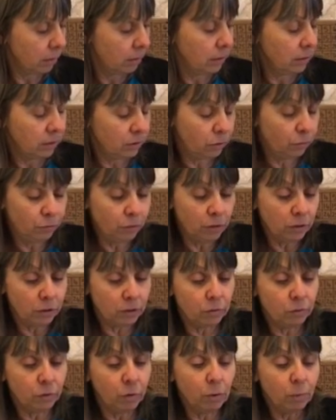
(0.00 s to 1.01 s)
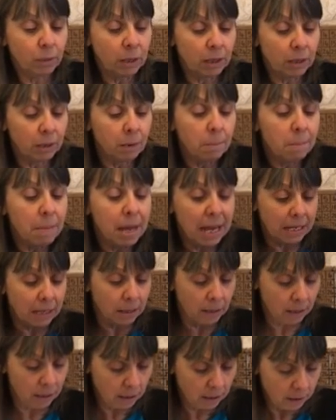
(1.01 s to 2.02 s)
So first of all, we can
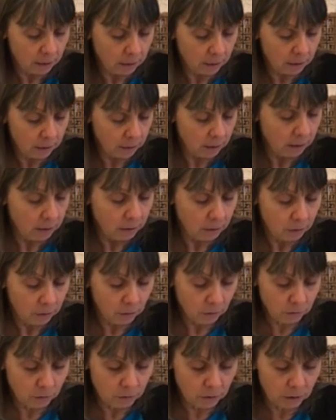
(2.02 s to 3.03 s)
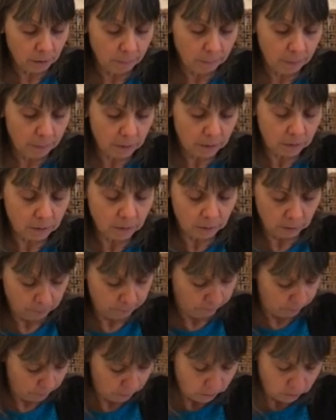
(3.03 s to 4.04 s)
make those numbers.
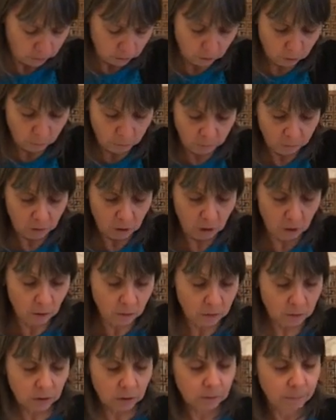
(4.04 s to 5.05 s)
So we've got